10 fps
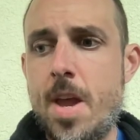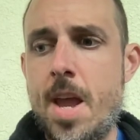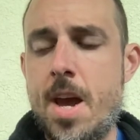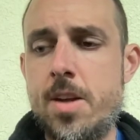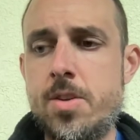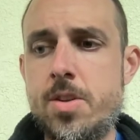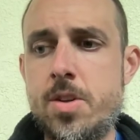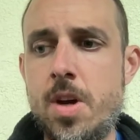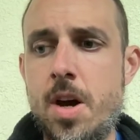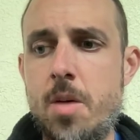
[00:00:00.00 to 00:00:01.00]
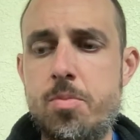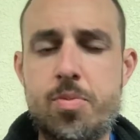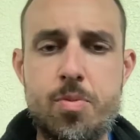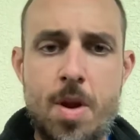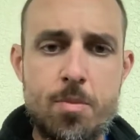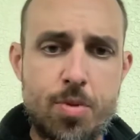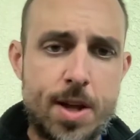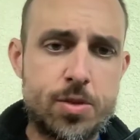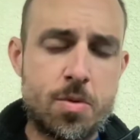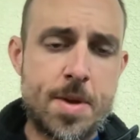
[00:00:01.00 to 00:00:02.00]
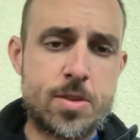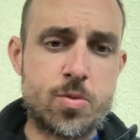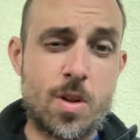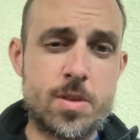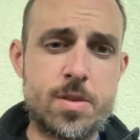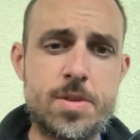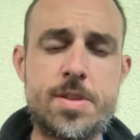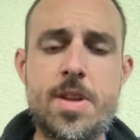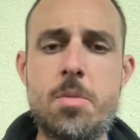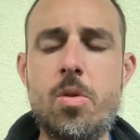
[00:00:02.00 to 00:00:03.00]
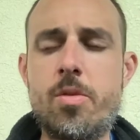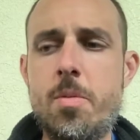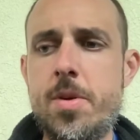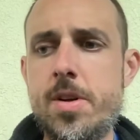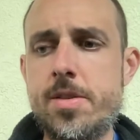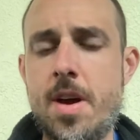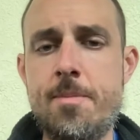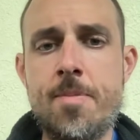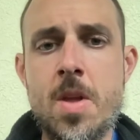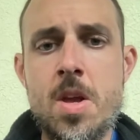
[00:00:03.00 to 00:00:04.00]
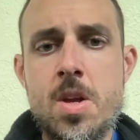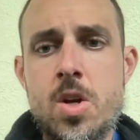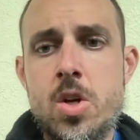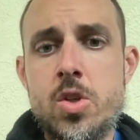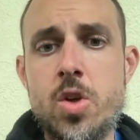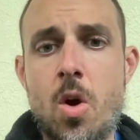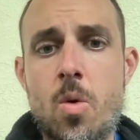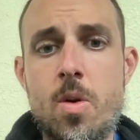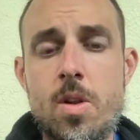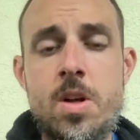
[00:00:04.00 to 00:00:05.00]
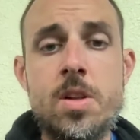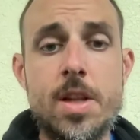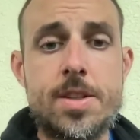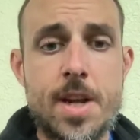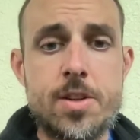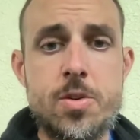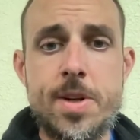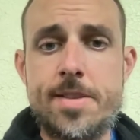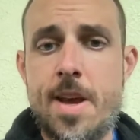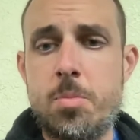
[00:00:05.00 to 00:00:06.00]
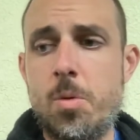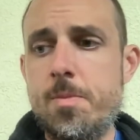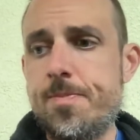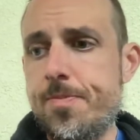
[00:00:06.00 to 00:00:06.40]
and and price remains relatively stable over a period of time. So let's get into an example.